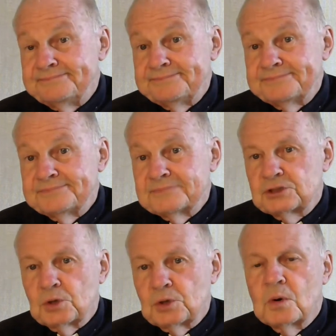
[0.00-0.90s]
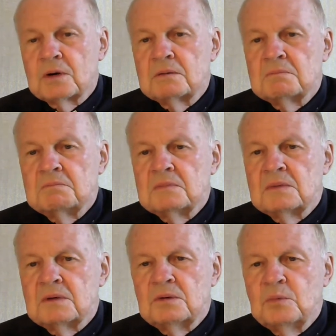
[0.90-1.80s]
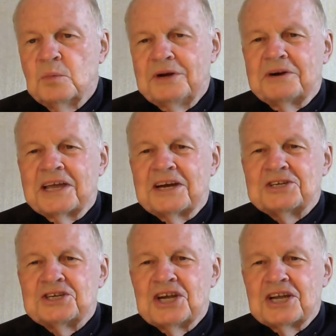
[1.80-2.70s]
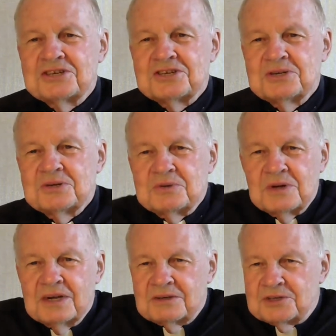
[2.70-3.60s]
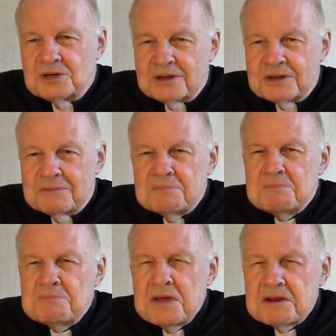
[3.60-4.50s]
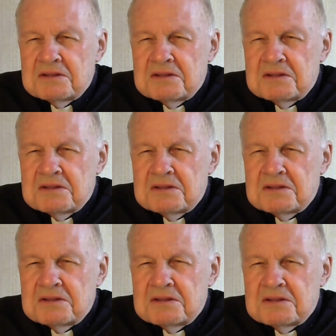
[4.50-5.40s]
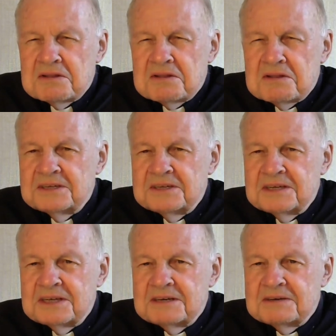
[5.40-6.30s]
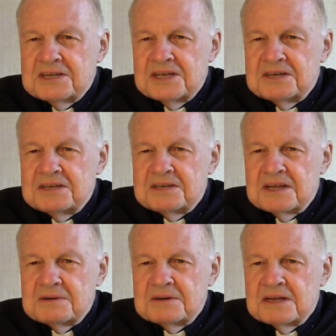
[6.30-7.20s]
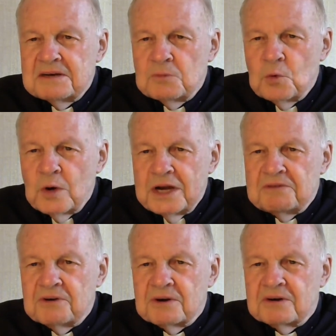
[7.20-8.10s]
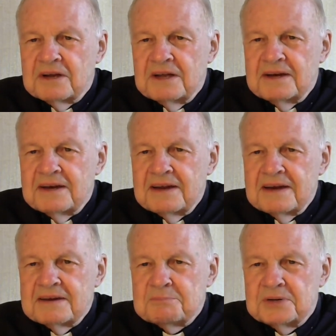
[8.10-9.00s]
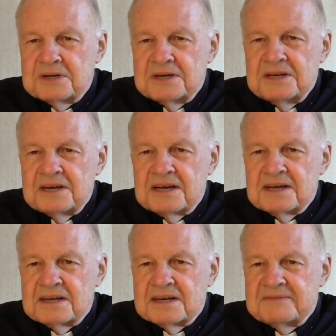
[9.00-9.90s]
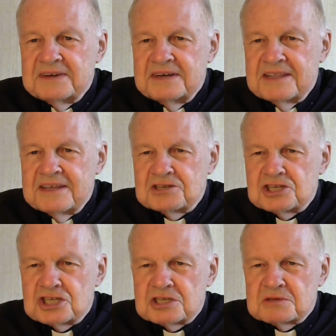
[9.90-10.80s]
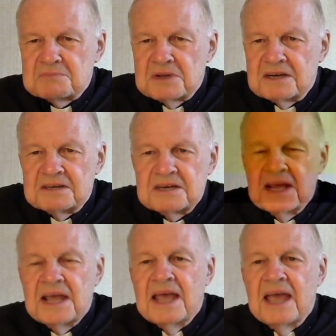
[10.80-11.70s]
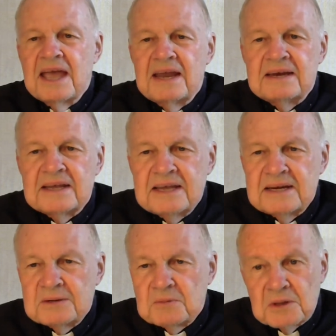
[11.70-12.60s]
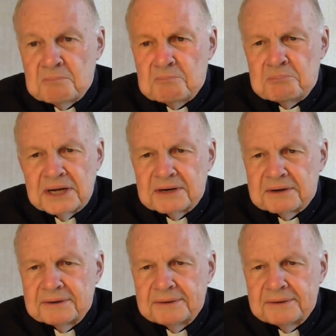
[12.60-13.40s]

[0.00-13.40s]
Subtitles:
store. We don't get a chance to really make that personally and knead it and wait for it and then put it in a hot oven and then smell it and eat it with butter.